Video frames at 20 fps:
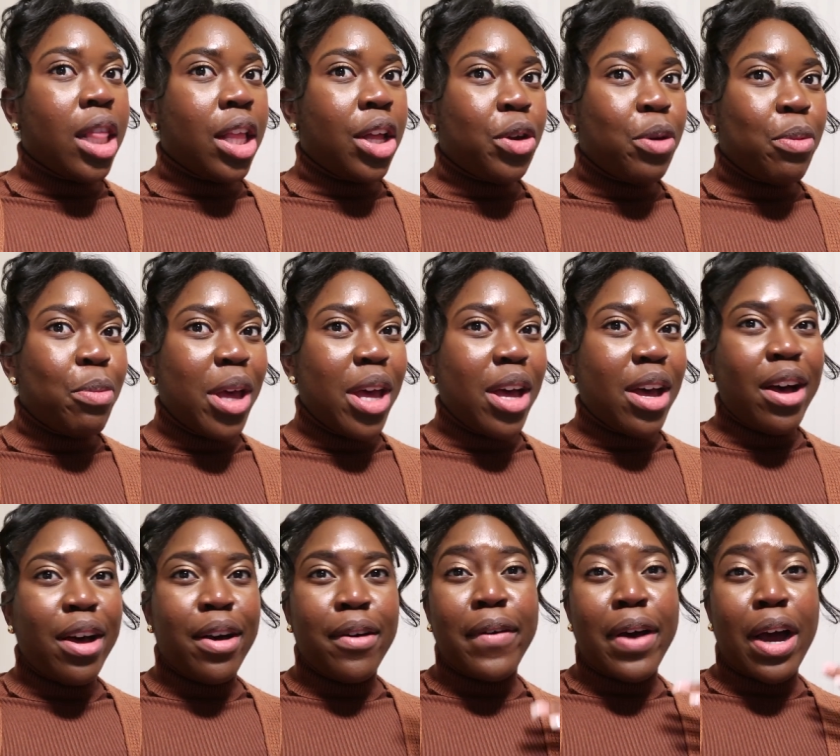little
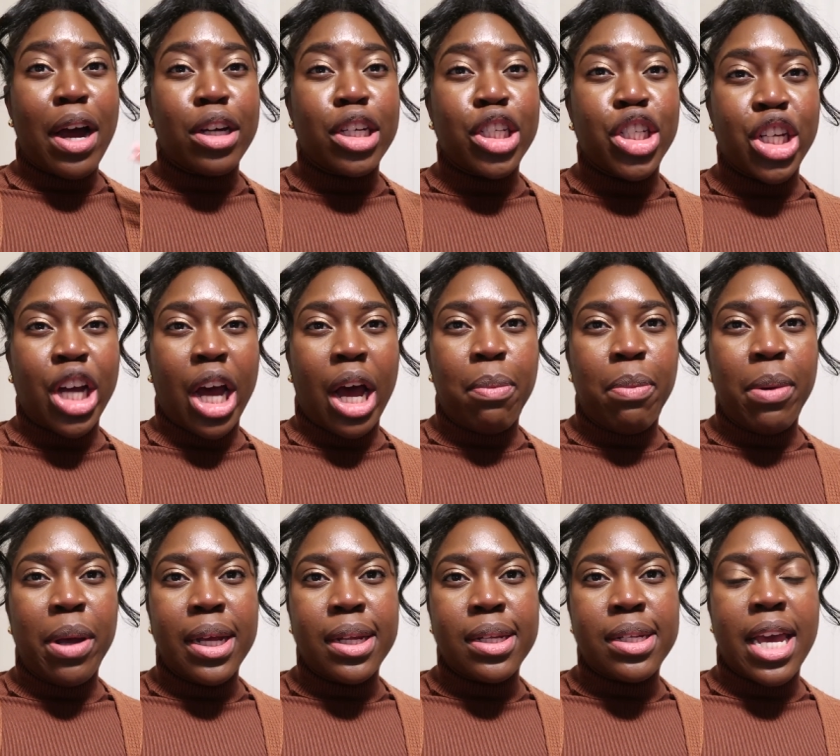bit of our
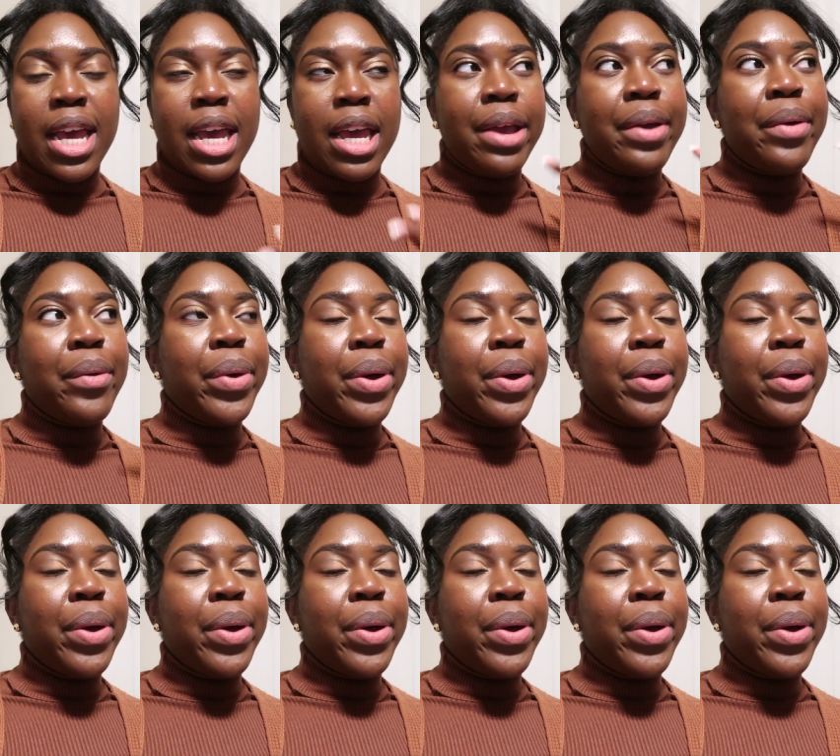shopping day.